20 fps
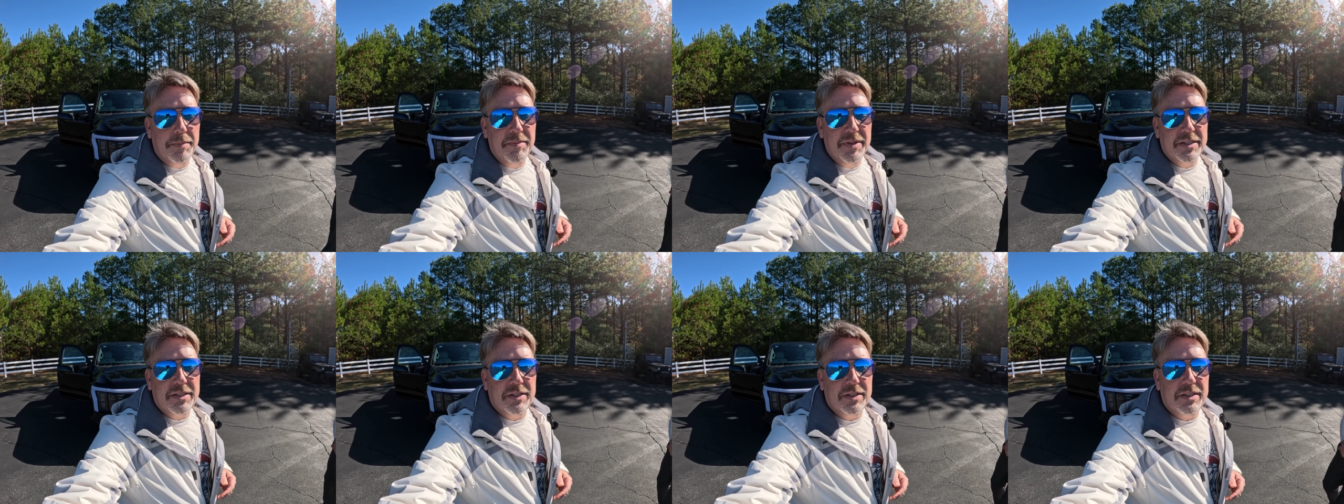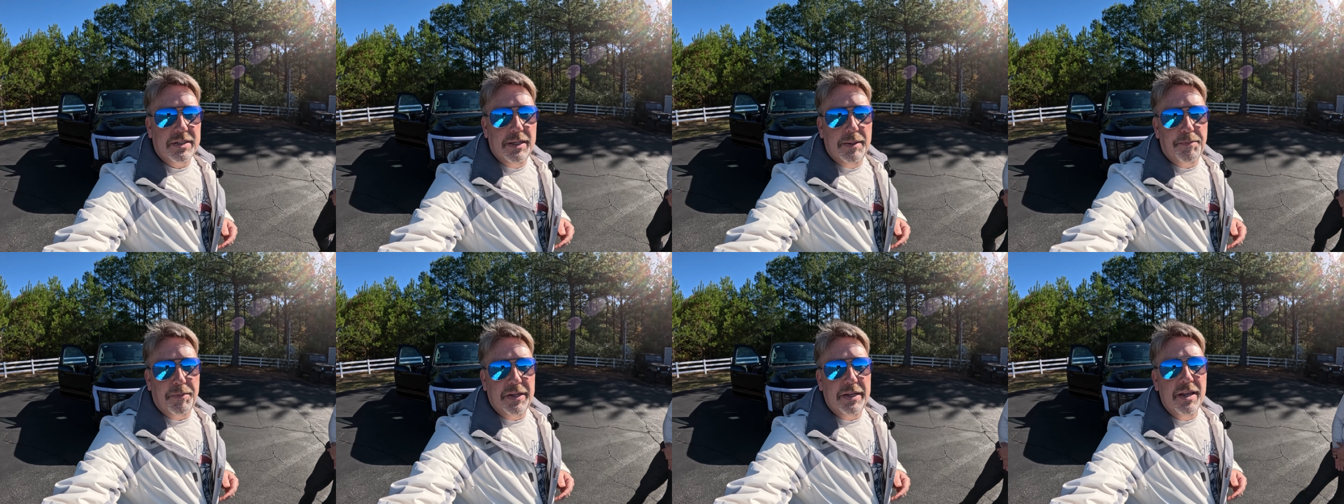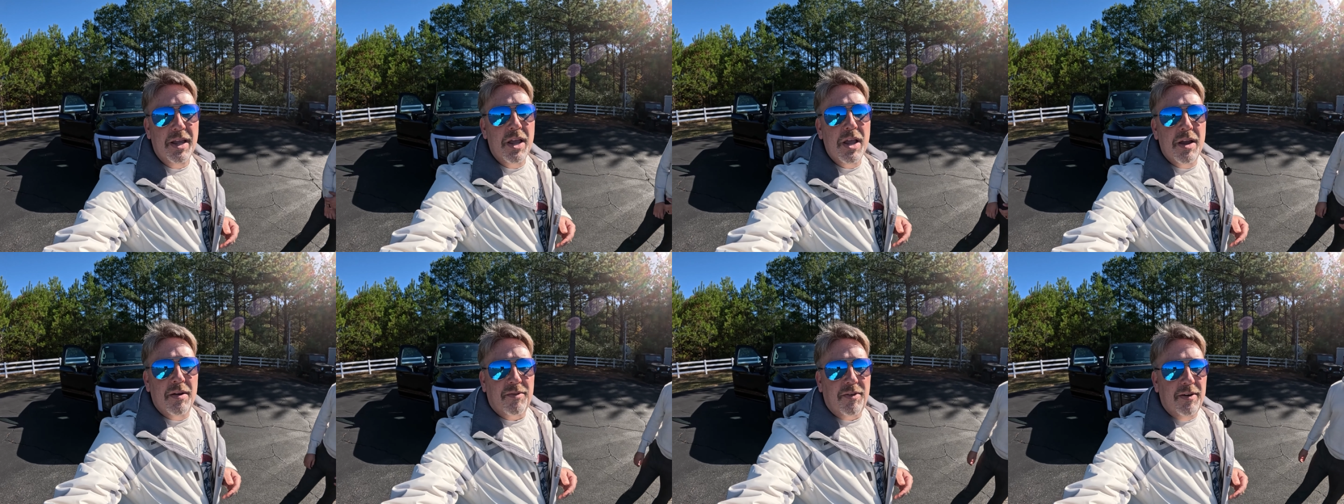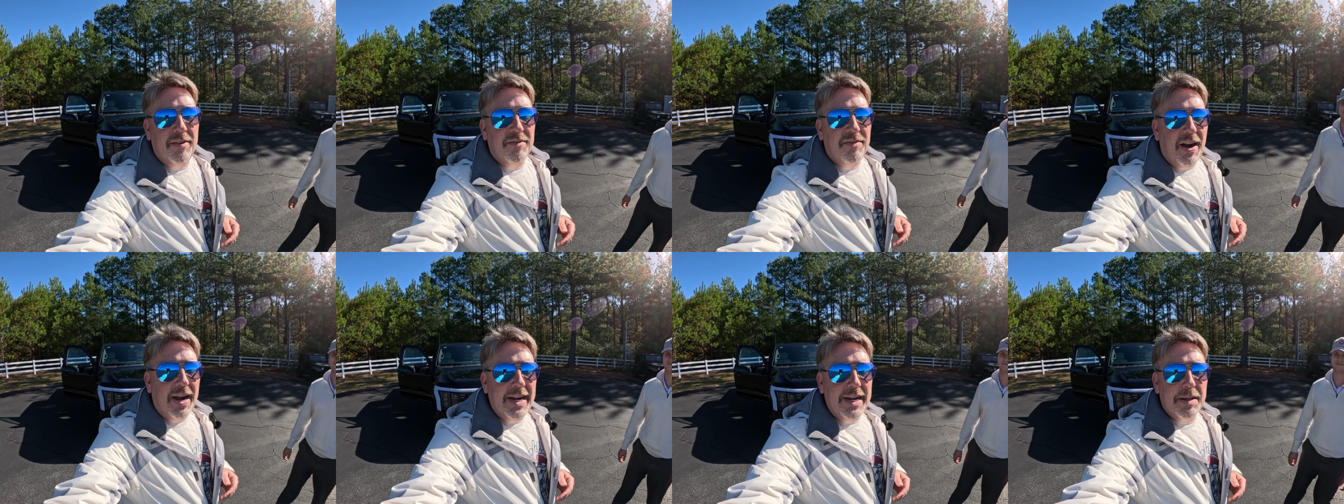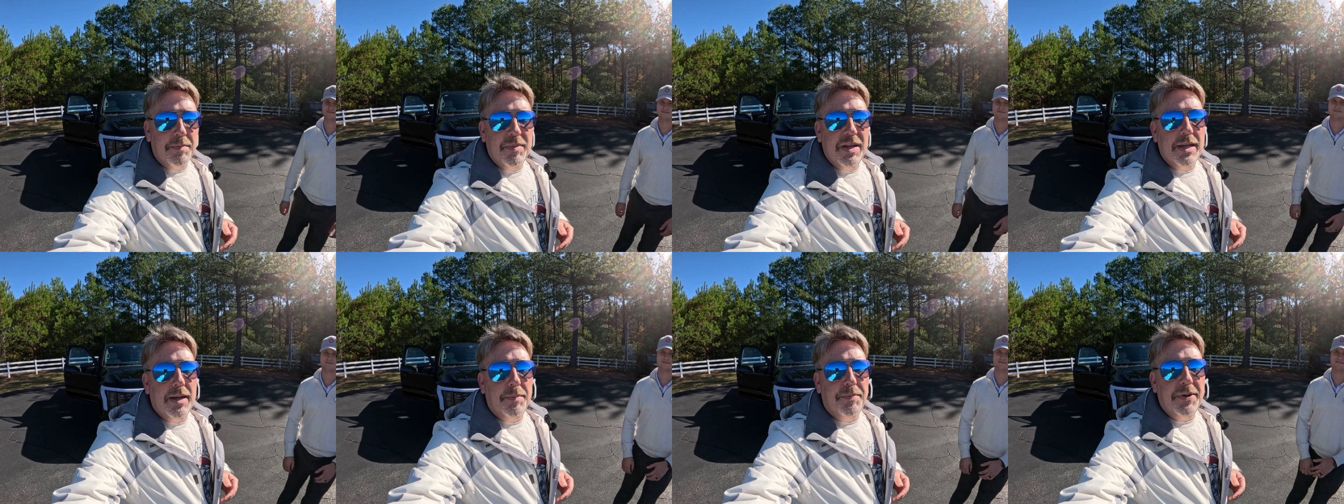Mississippi for inviting
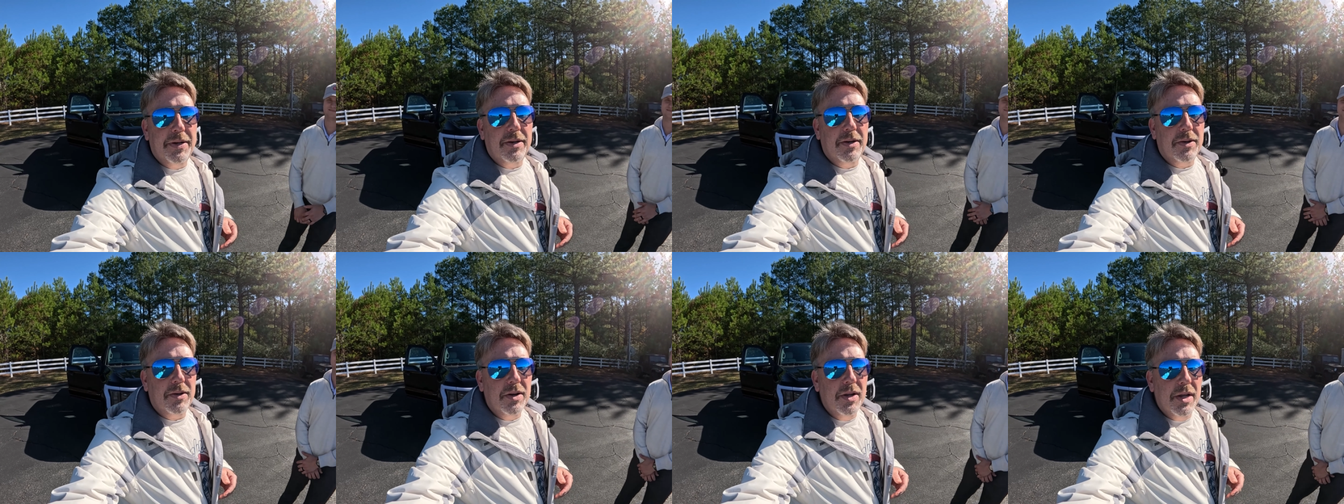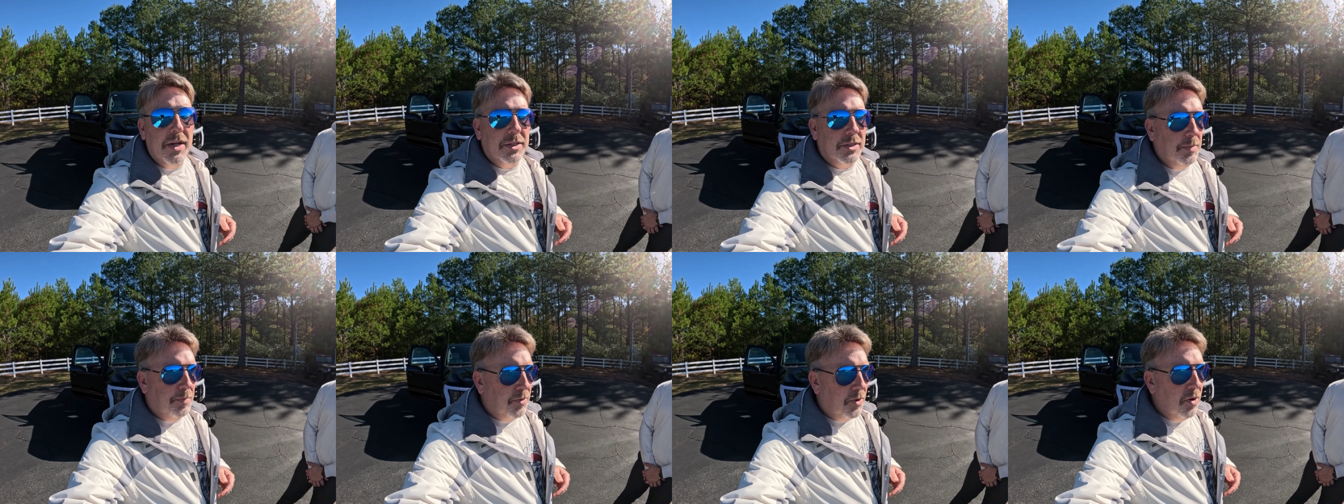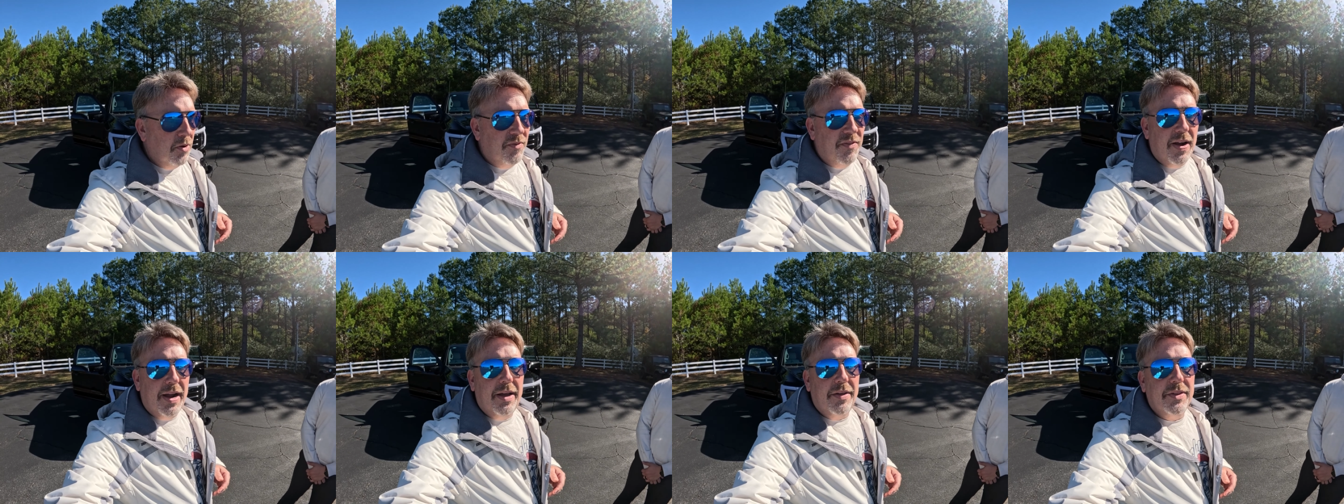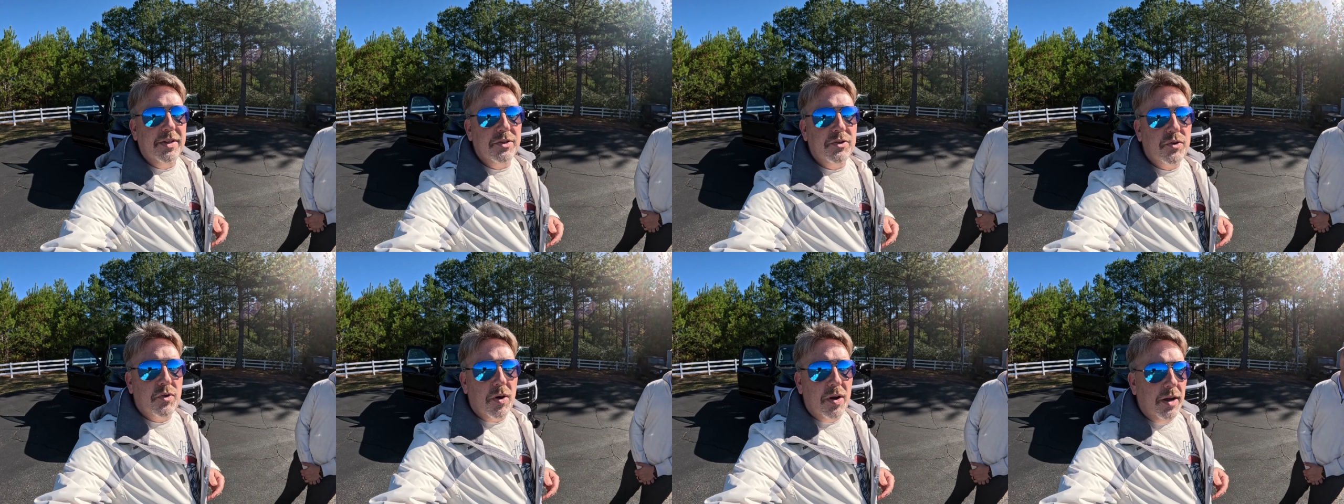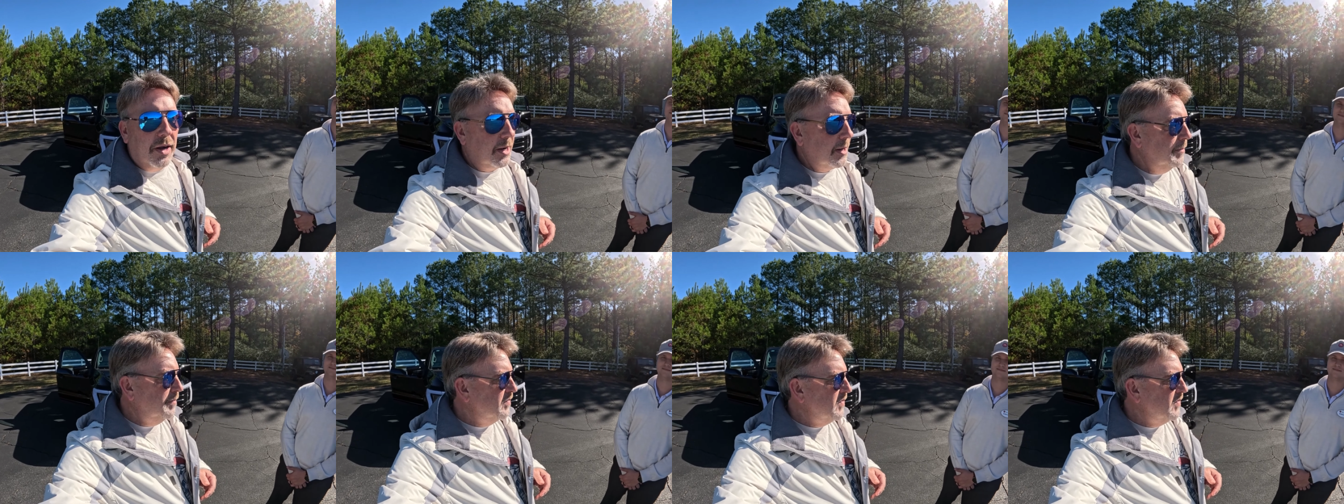me up here to profile this truck.